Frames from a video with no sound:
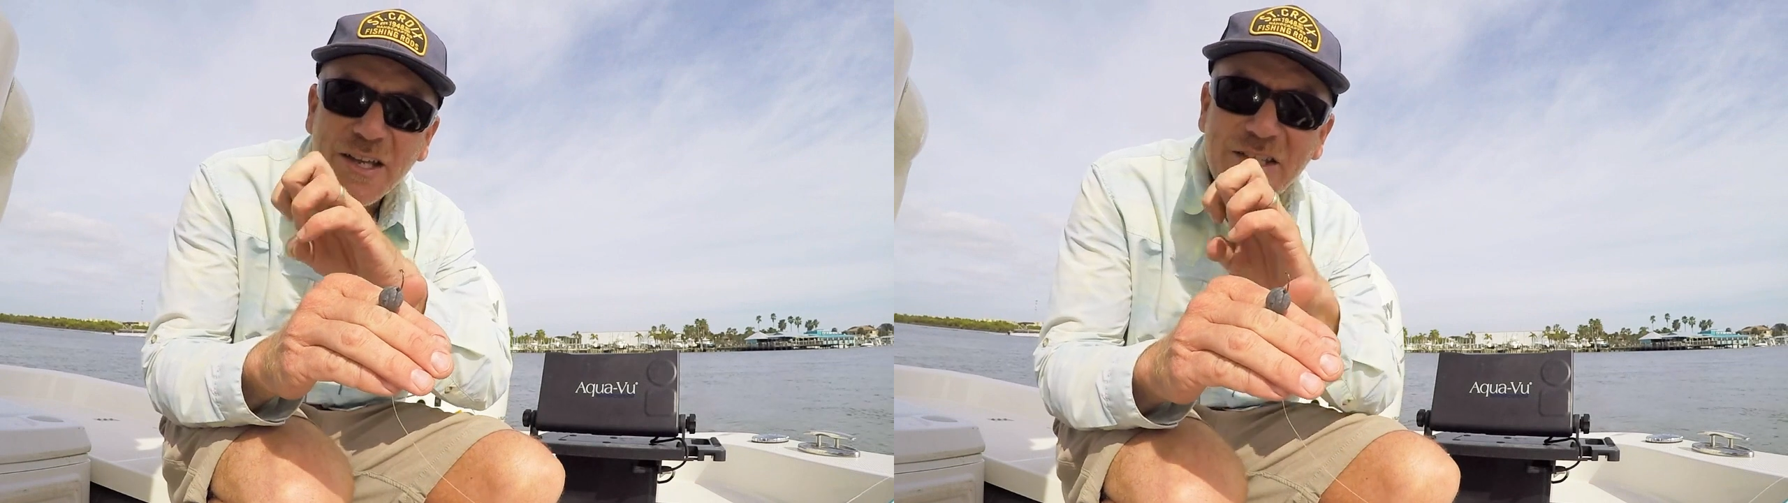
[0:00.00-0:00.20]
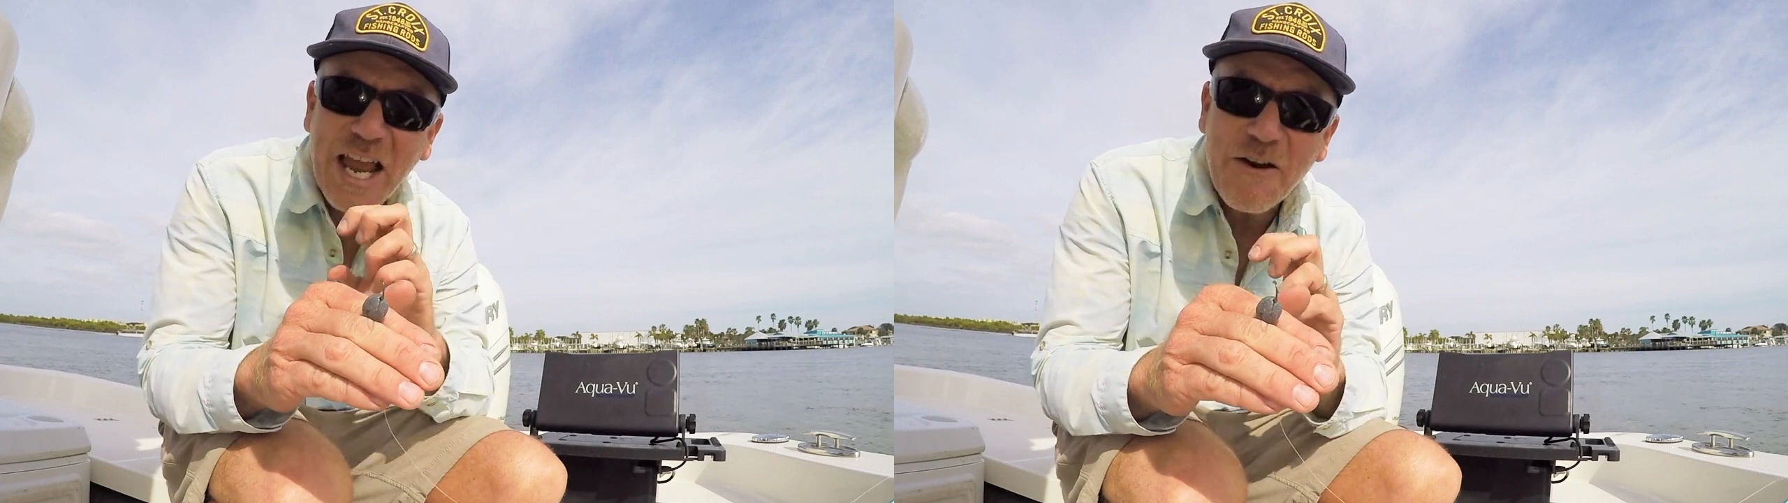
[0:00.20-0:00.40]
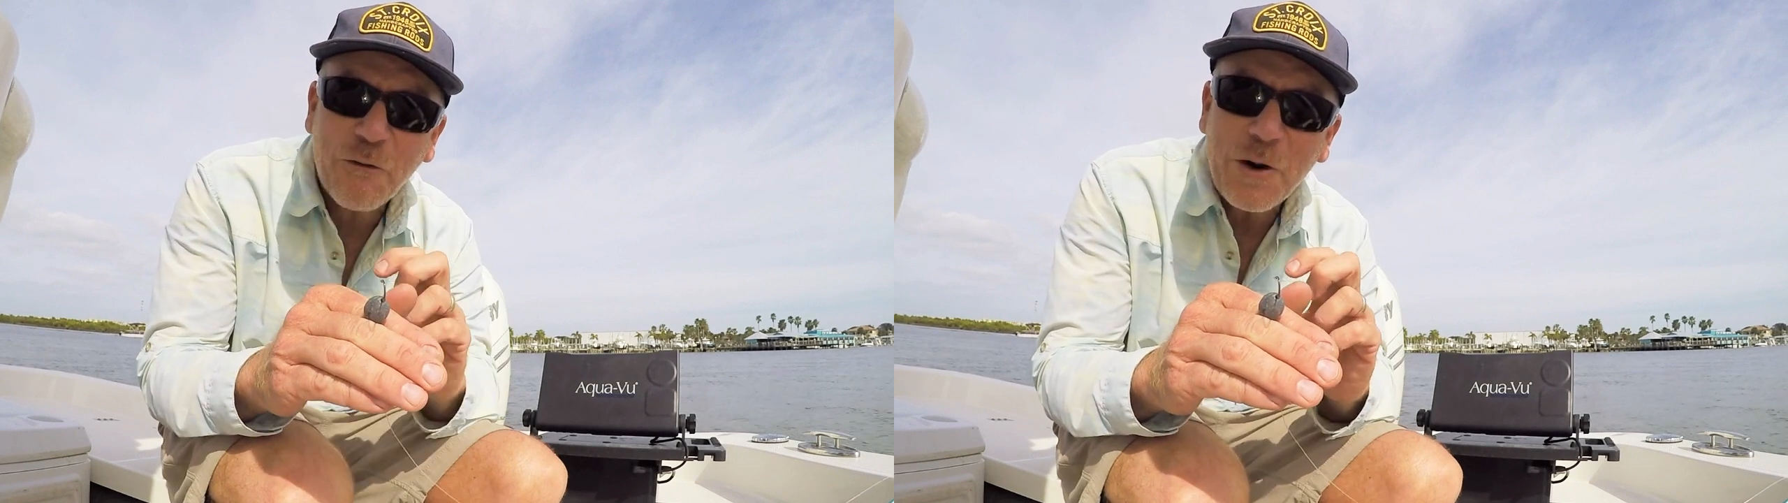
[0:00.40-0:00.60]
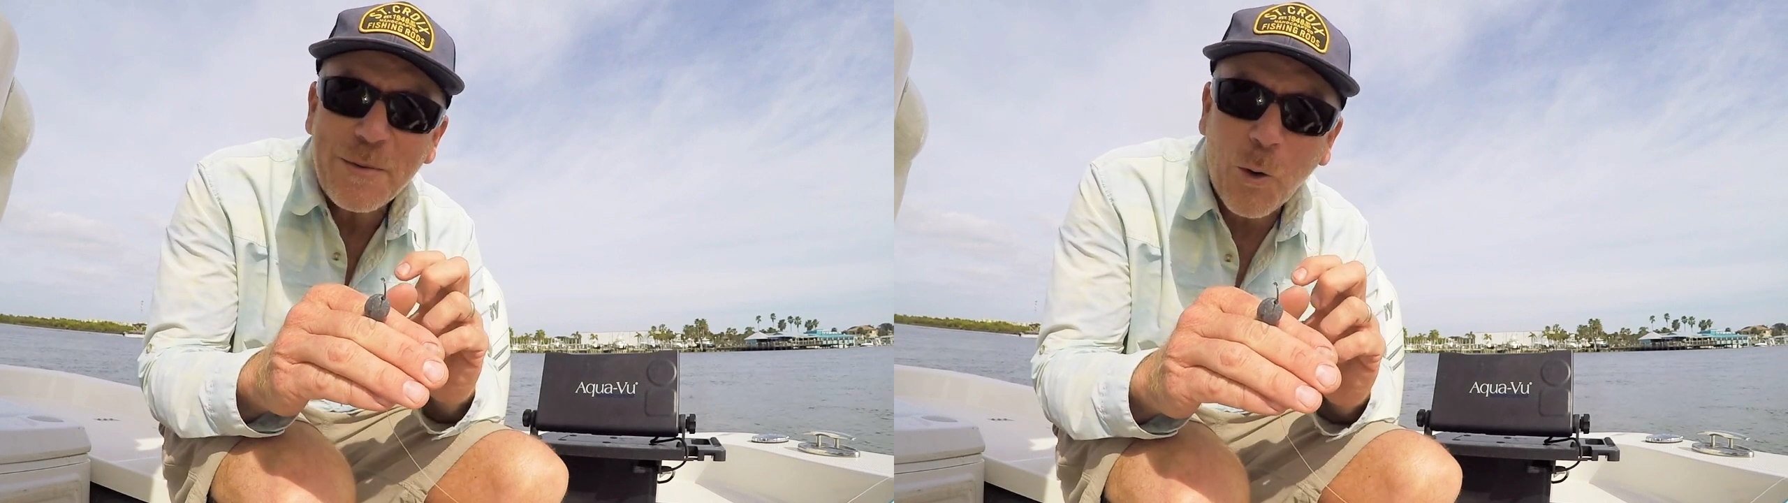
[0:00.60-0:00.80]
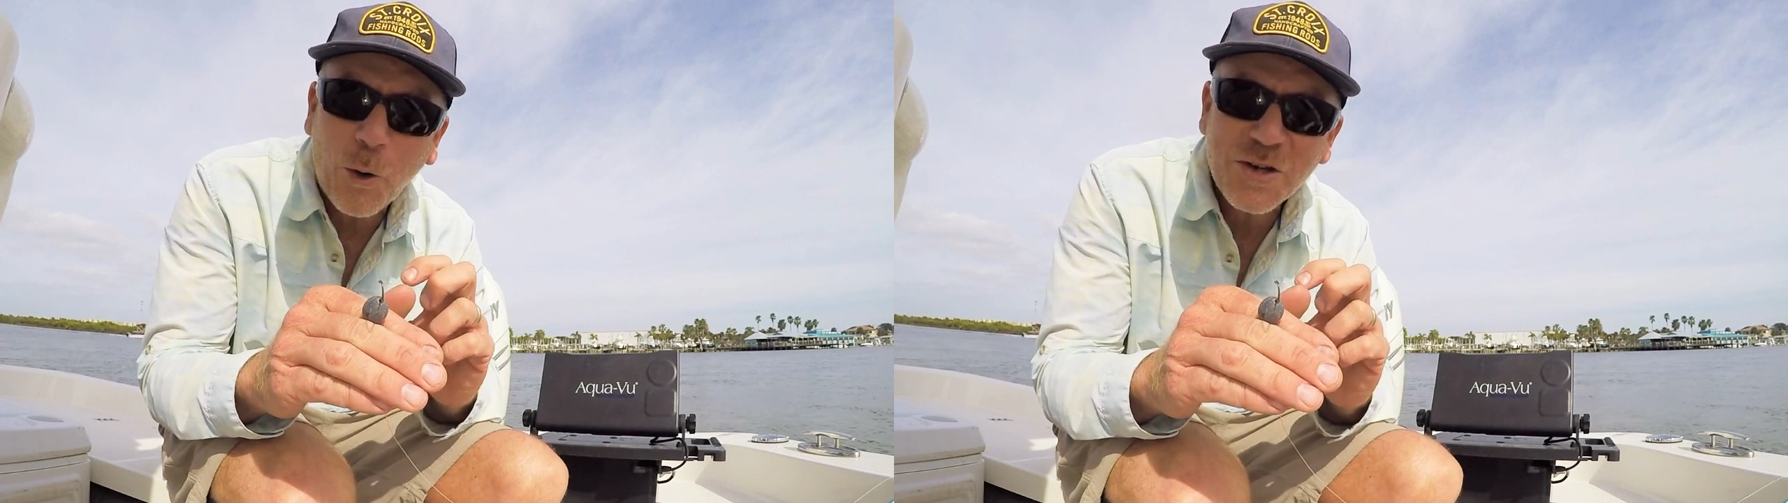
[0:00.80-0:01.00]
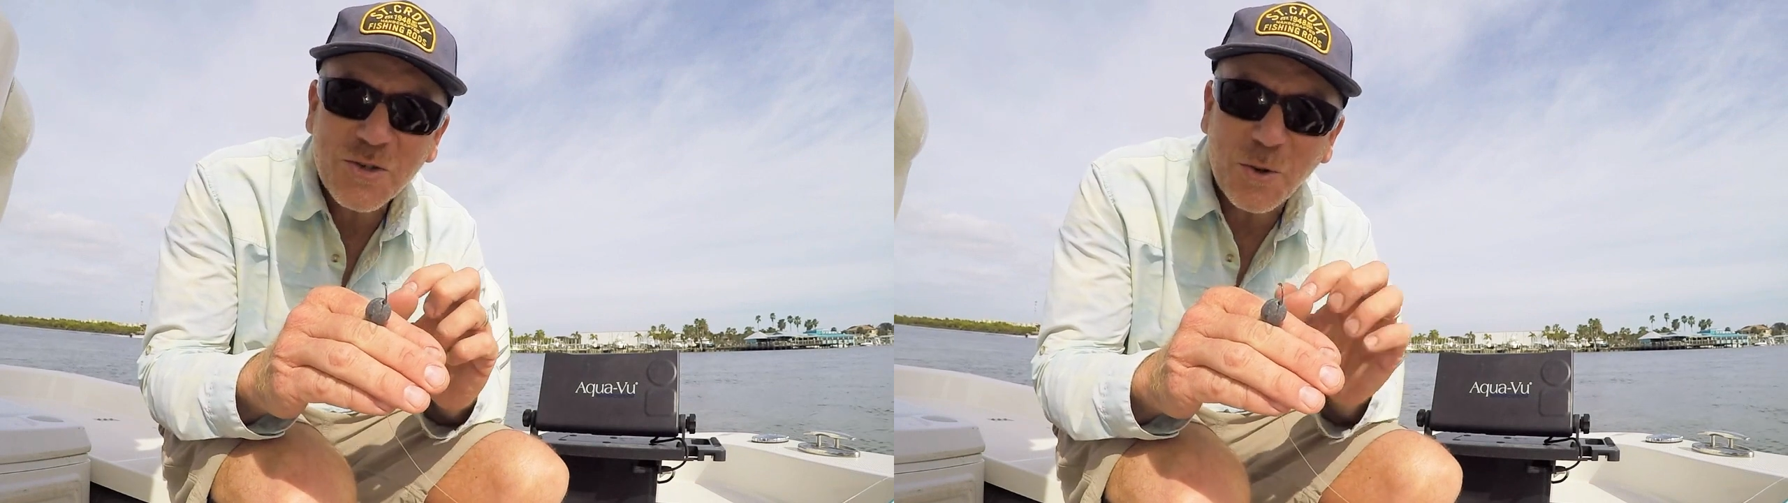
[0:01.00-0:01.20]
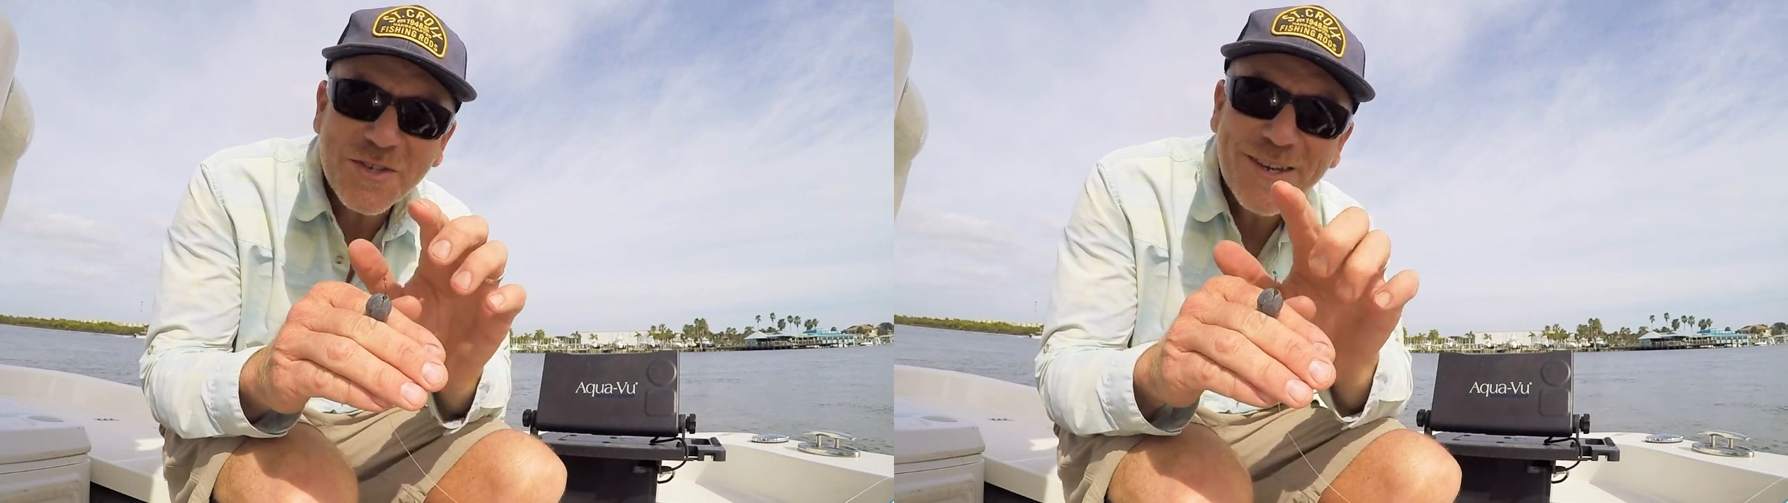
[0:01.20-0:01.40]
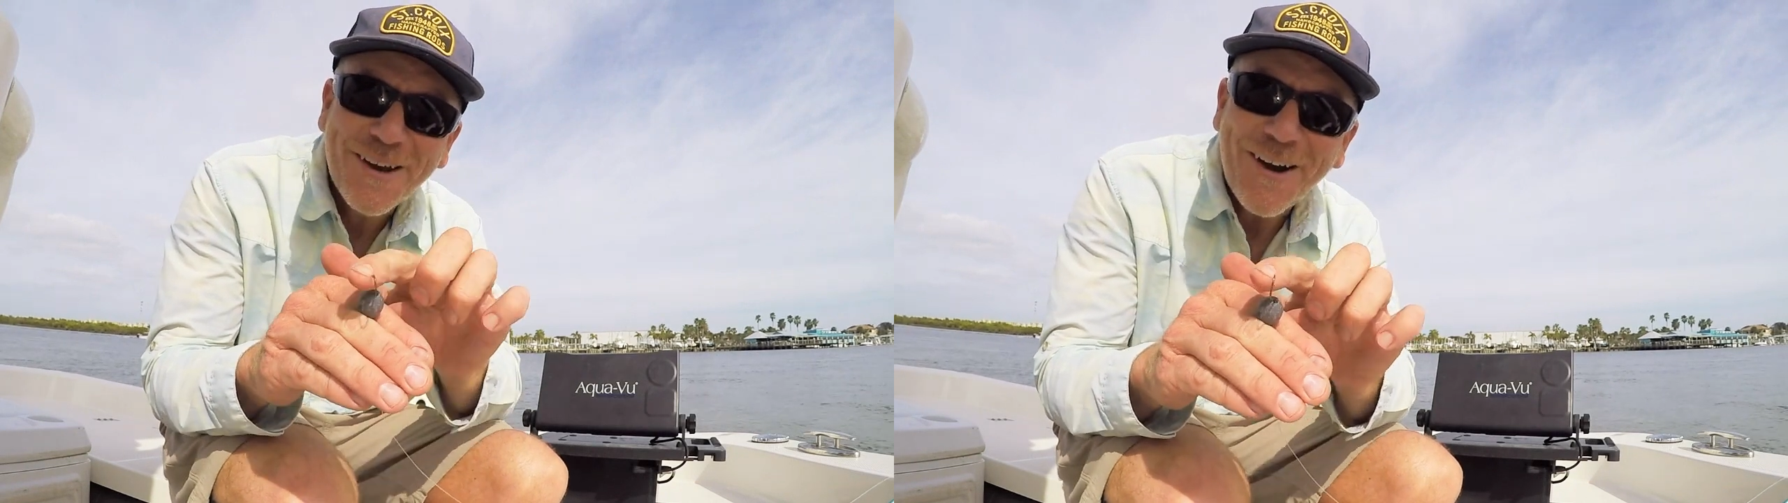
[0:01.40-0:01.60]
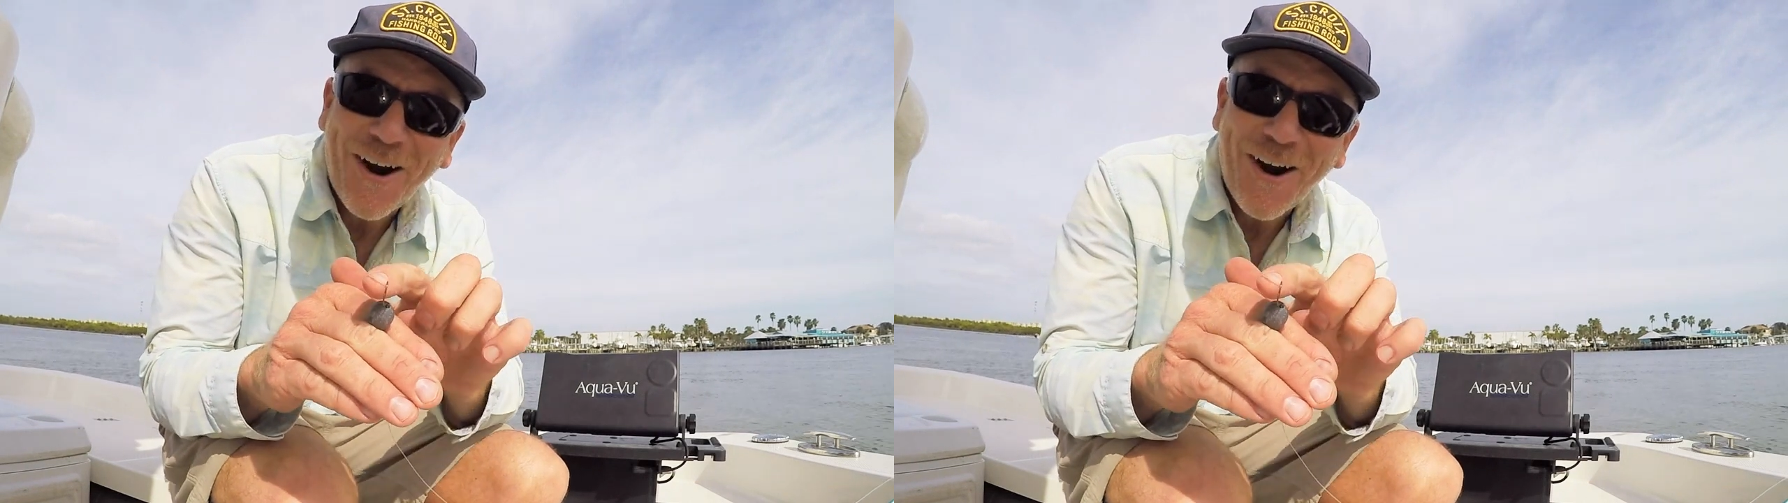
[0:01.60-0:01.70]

savory morsels,